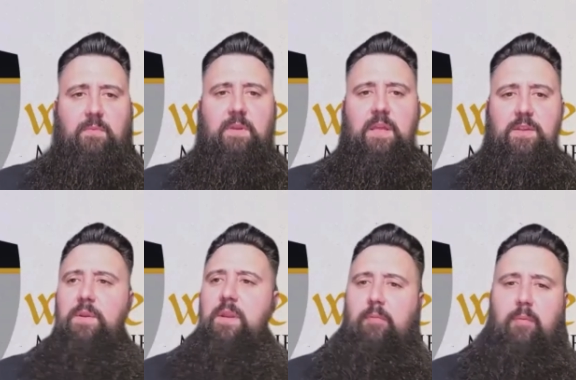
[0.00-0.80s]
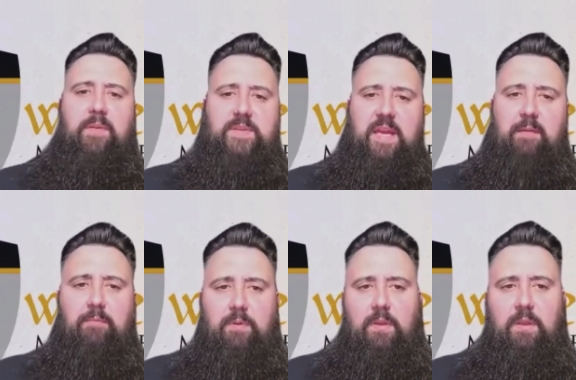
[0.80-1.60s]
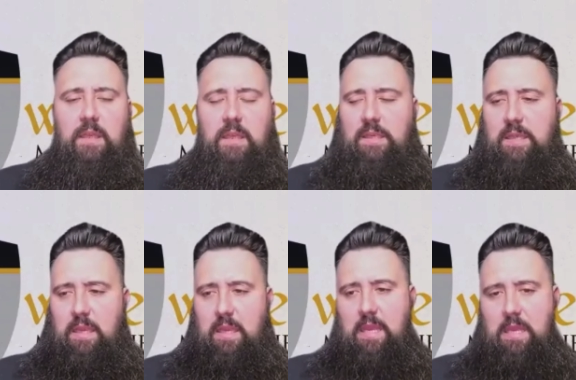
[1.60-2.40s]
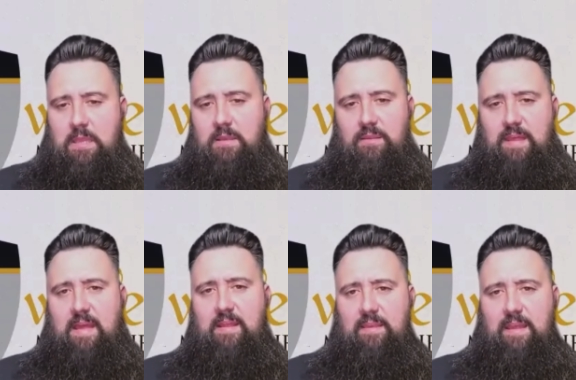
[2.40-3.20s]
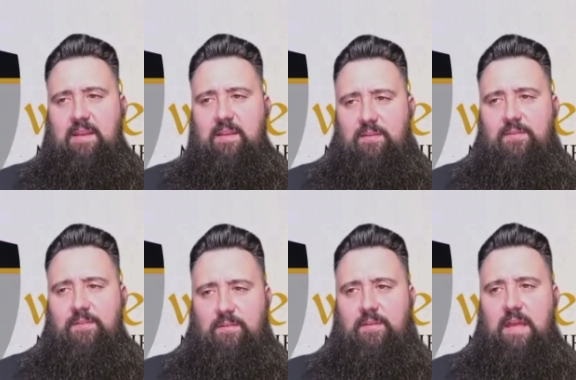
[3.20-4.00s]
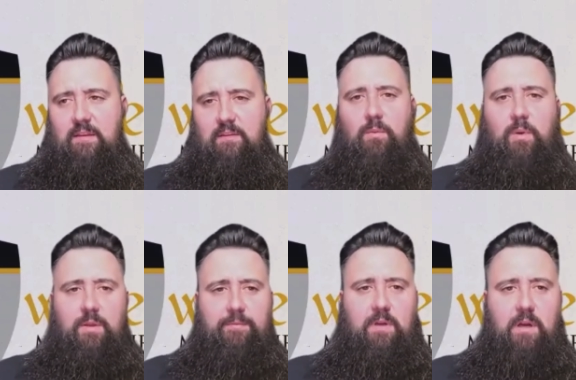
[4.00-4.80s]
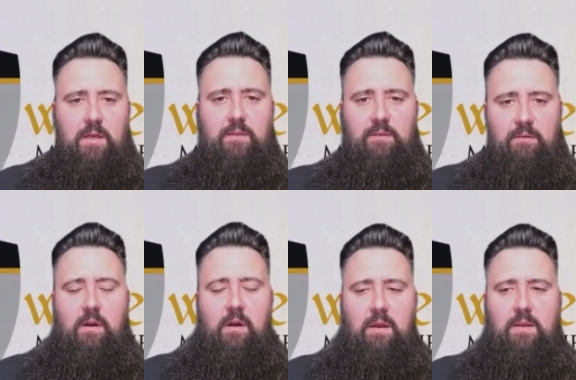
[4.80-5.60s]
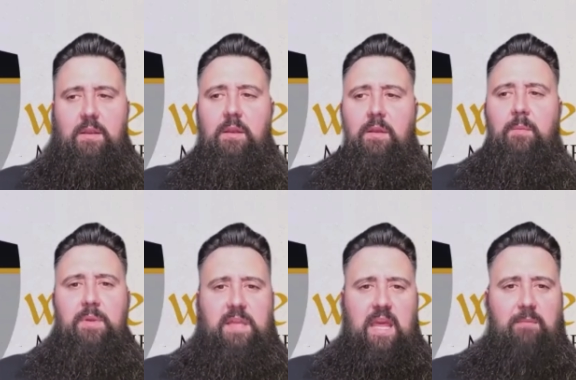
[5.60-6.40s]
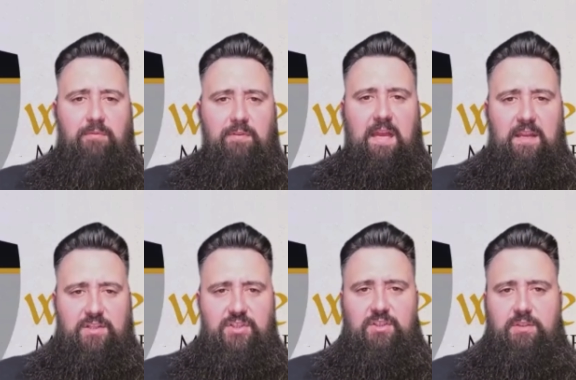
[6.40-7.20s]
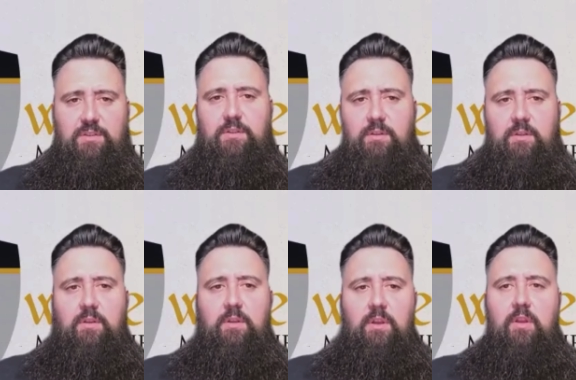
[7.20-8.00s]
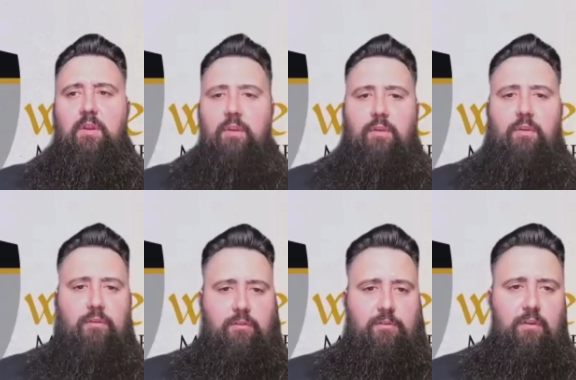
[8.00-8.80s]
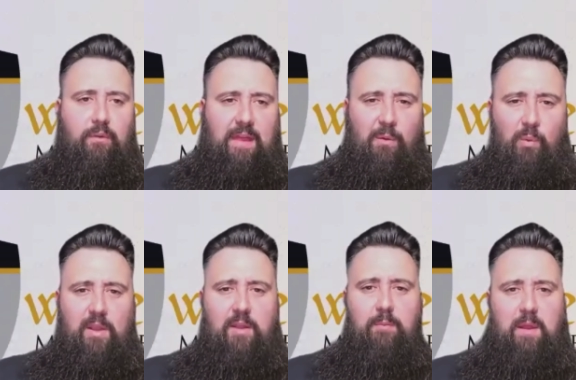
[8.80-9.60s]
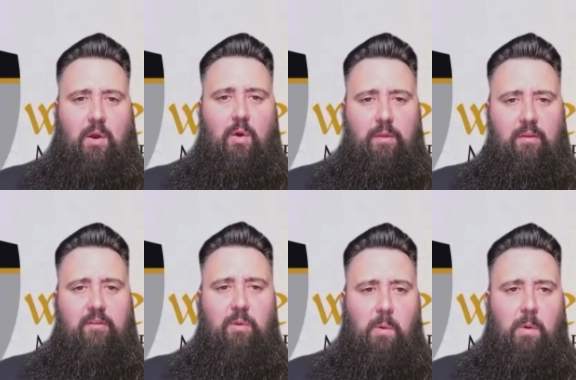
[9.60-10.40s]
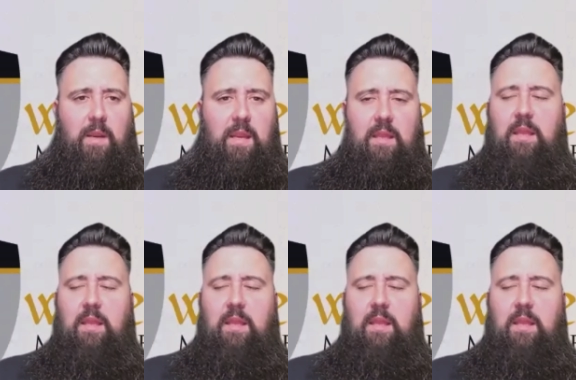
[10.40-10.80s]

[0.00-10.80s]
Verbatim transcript: and you'll never be the same and that that is that is the will of god god became flesh so that we could behold his glory